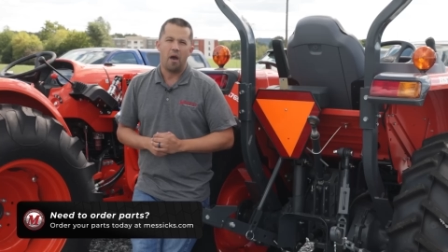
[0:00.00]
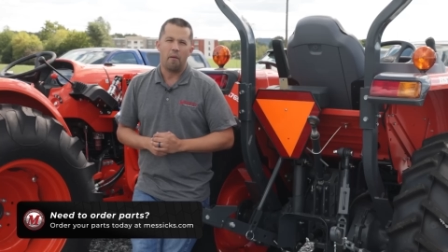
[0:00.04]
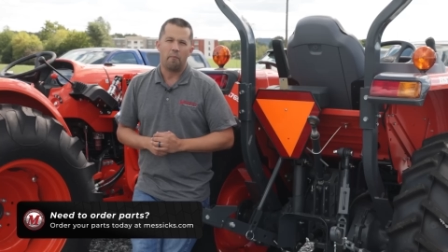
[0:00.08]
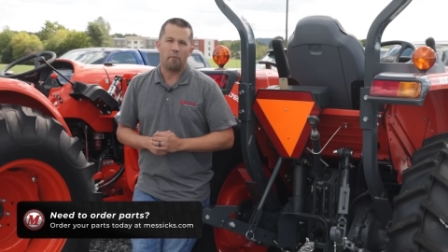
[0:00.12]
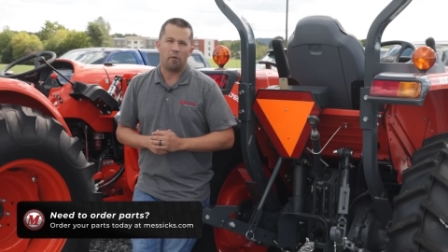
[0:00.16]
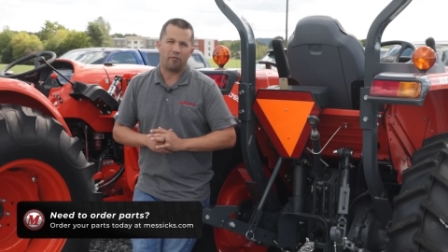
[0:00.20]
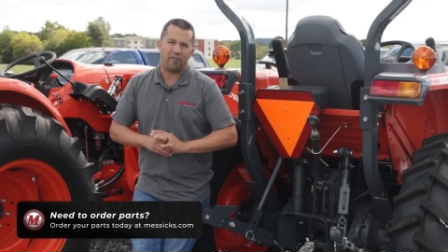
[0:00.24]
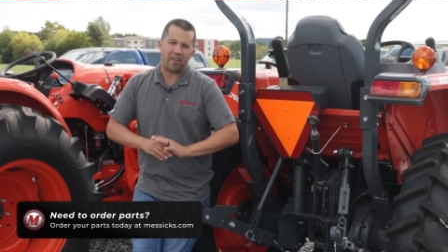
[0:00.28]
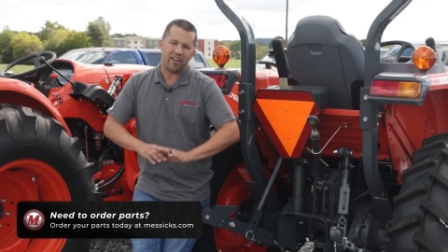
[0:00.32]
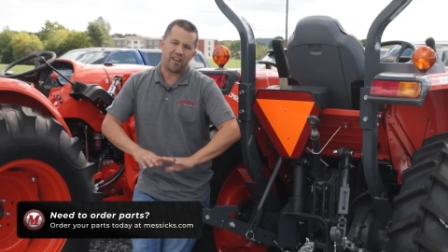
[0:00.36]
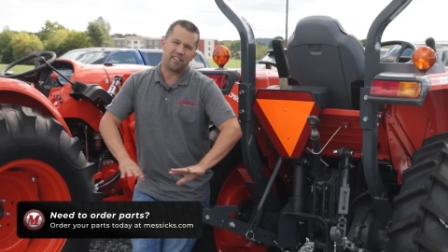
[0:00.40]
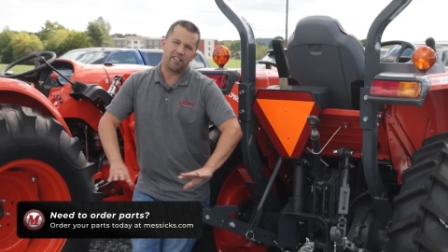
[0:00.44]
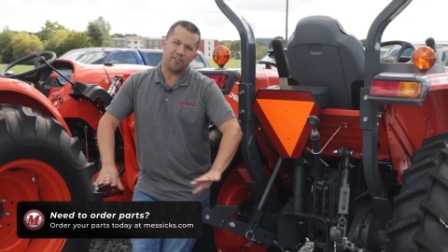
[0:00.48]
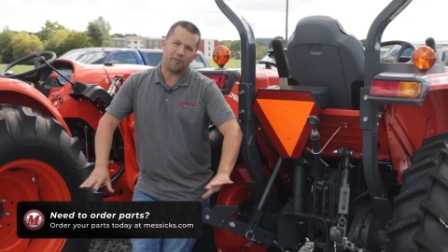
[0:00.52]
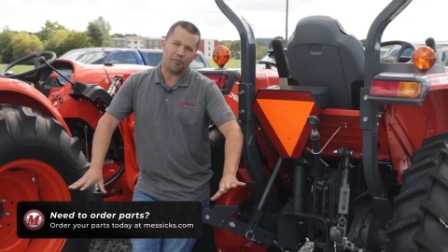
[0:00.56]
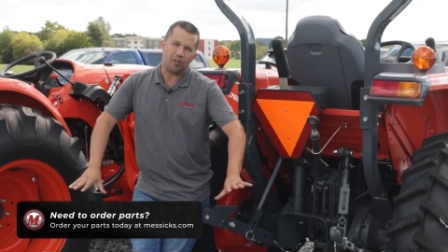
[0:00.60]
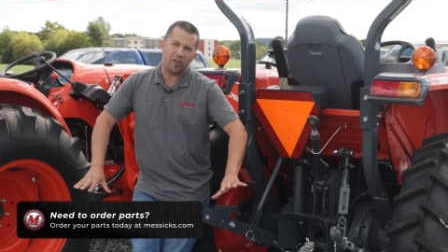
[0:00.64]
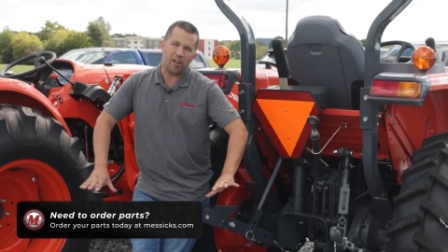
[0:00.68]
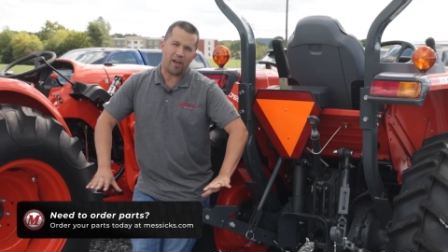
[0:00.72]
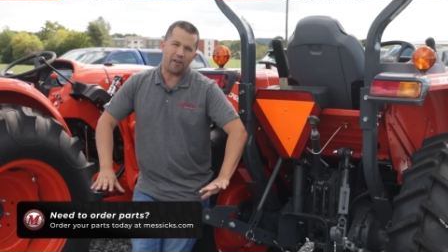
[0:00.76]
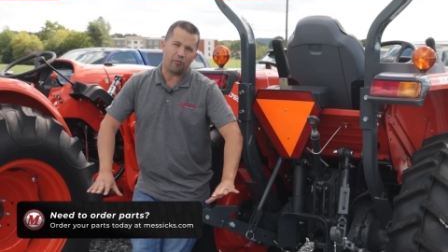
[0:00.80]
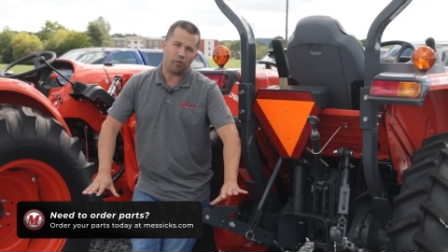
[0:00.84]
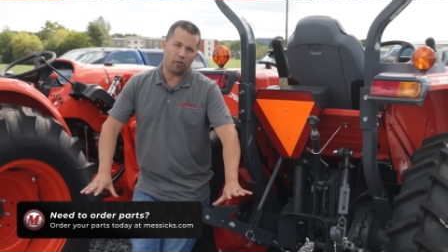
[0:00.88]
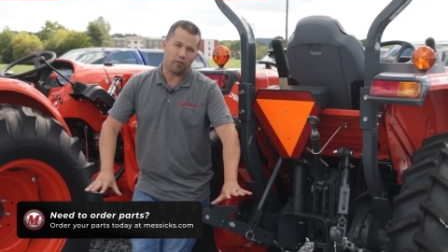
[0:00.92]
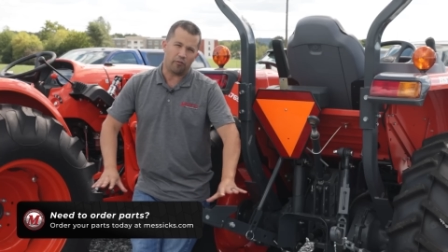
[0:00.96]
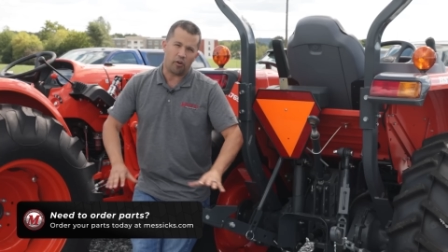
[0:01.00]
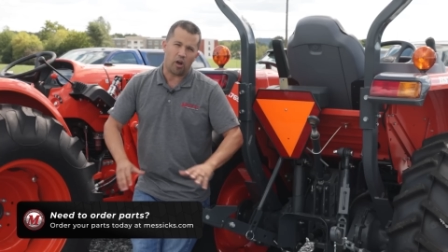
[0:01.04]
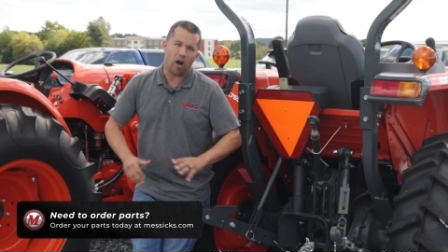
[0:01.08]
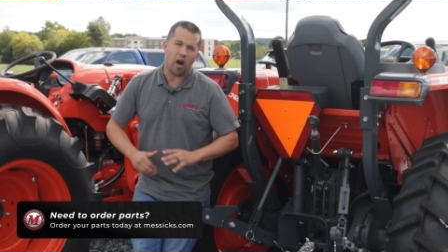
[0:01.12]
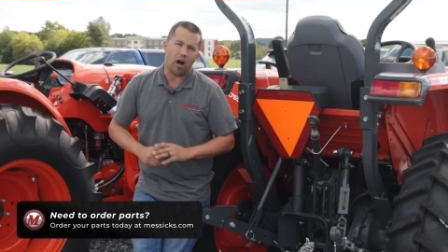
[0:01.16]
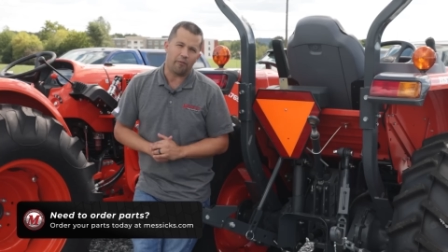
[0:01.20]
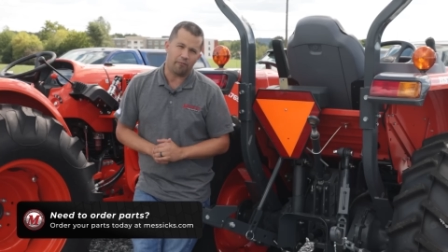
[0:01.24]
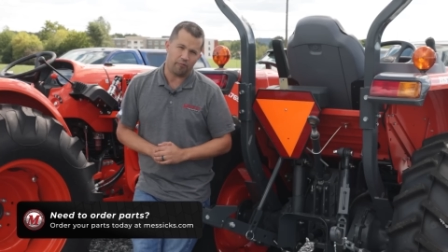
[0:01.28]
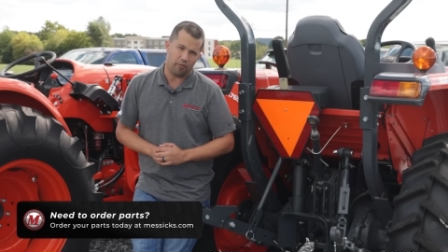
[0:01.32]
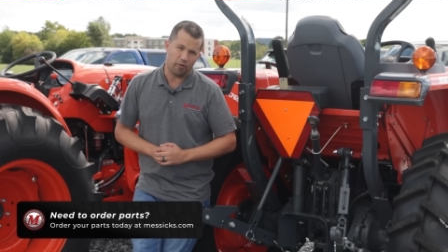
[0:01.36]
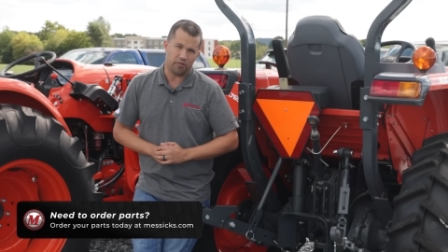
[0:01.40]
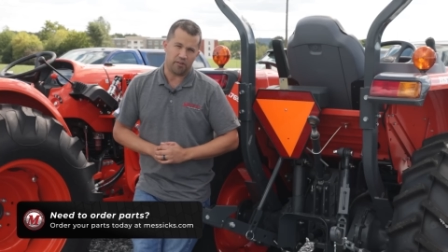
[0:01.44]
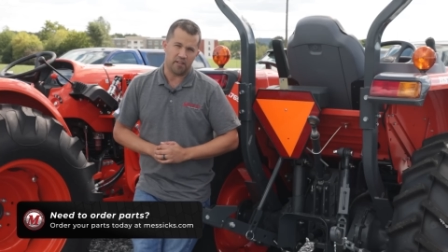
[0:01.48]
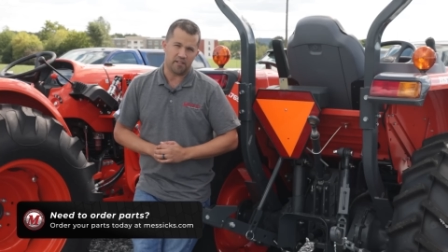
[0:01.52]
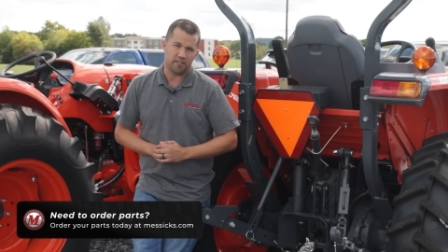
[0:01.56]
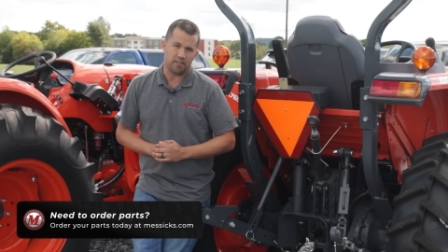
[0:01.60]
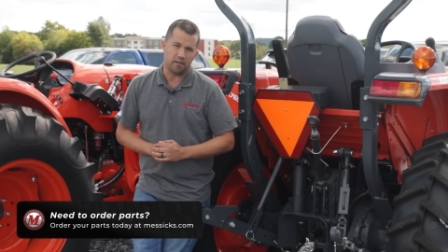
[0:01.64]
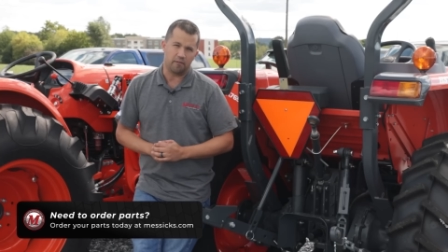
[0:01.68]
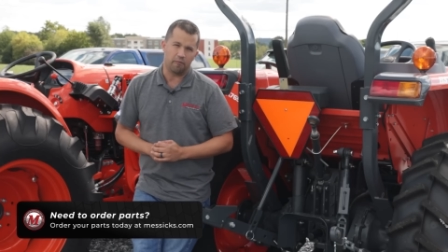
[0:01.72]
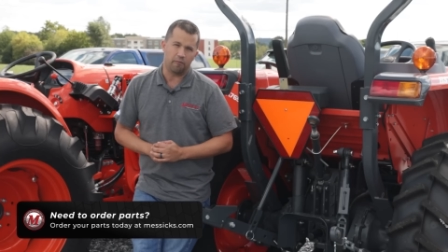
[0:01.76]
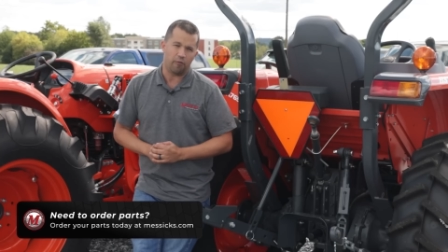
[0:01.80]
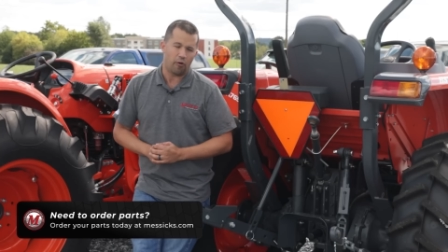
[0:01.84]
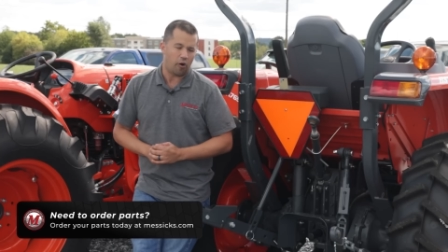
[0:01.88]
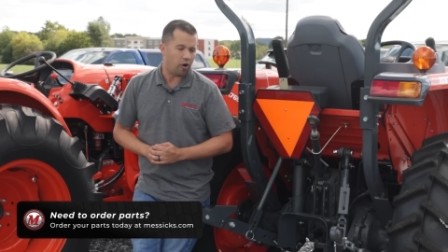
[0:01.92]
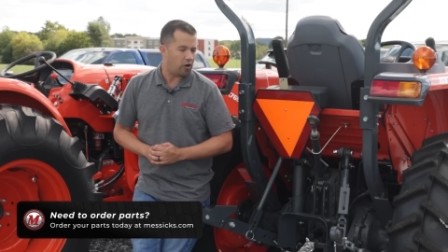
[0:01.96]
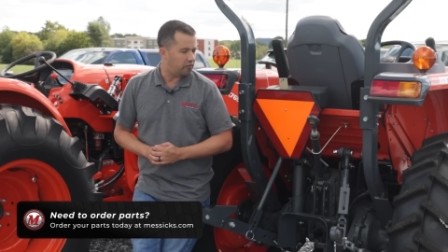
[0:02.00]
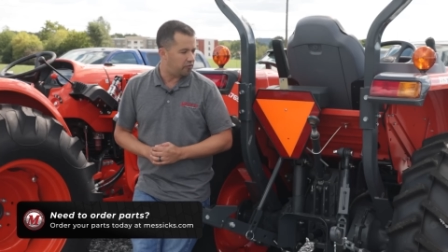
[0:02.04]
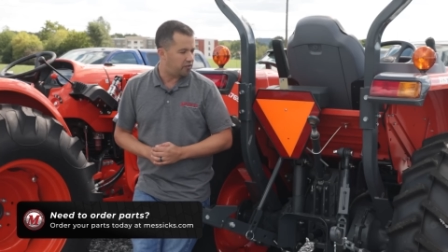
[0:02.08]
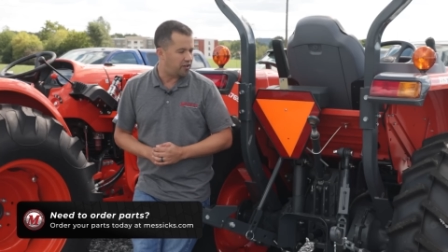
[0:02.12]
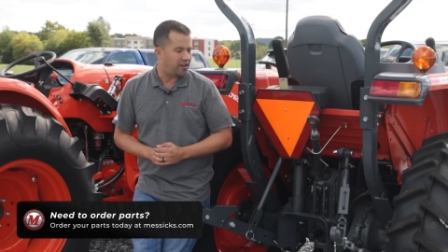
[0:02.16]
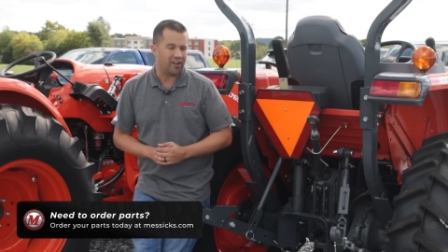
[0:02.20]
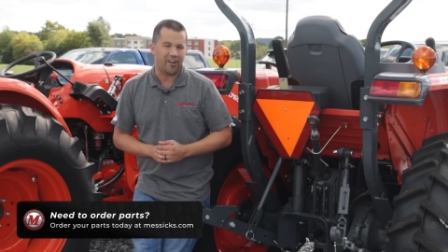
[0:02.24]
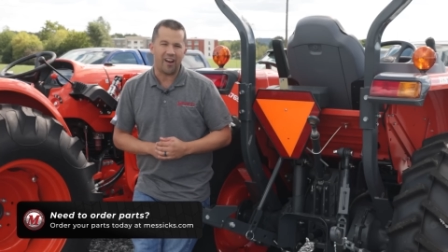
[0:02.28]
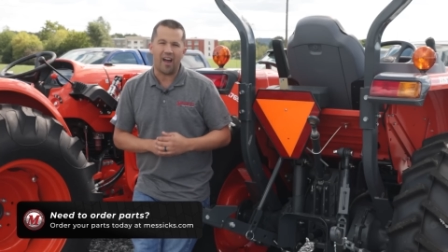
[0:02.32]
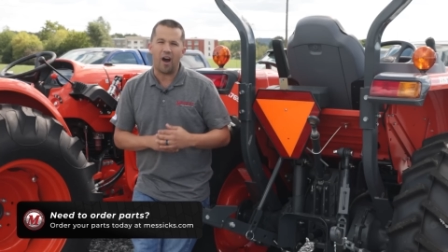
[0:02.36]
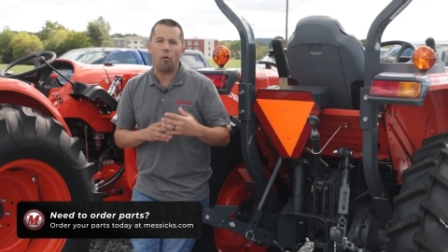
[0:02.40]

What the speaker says: But we've got a different level of comfort that's involved here.